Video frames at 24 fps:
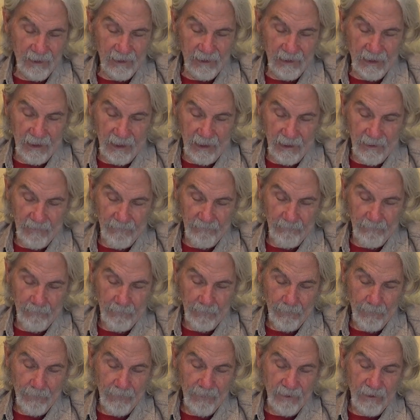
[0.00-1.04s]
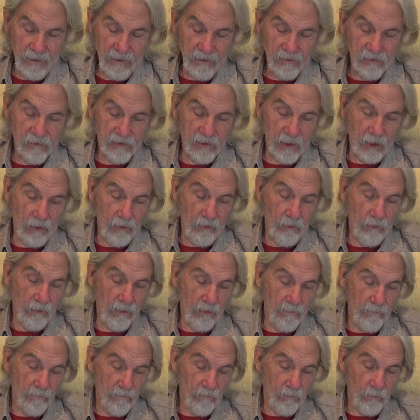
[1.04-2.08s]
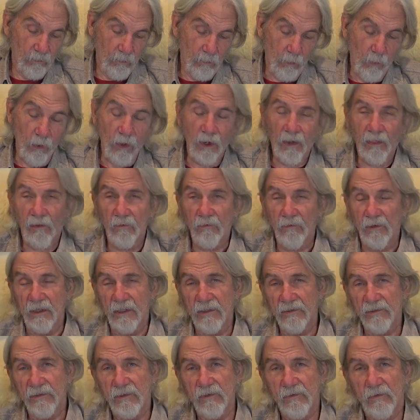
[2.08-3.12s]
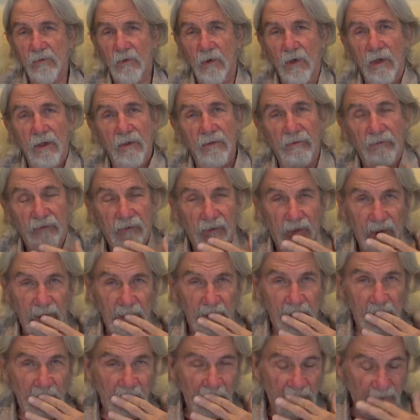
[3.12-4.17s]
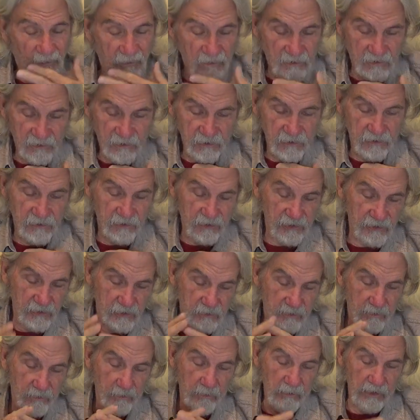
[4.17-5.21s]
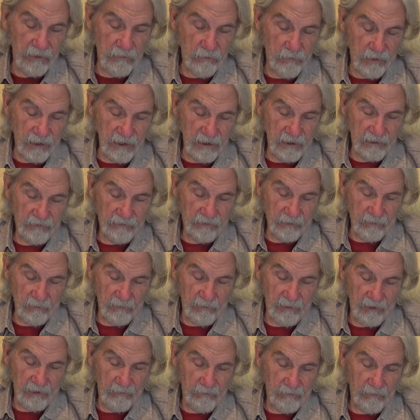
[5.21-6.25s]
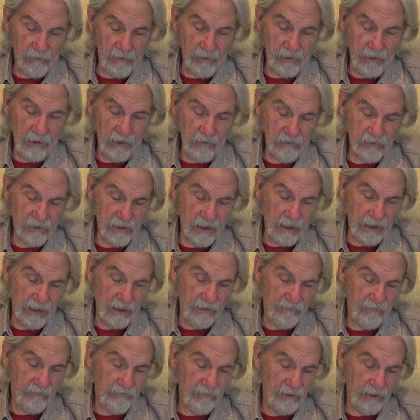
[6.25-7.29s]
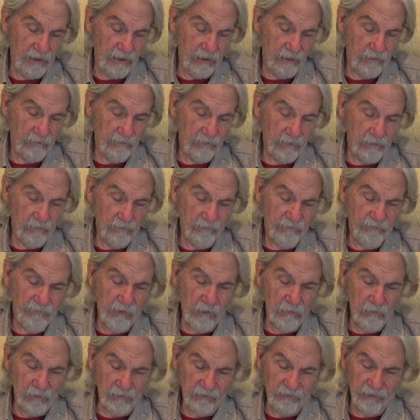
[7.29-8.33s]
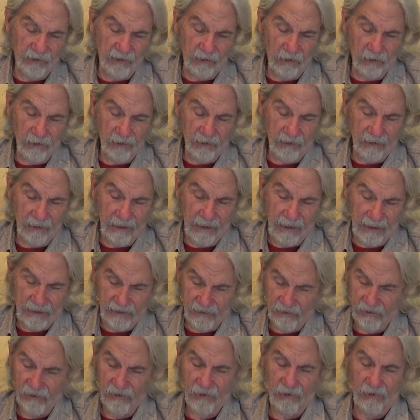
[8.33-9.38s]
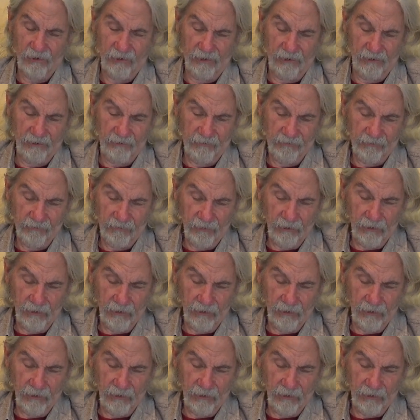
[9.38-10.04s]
Um, so one of the reasons was, um, this is just me reading some of the, the notes I have here, focusing on externals.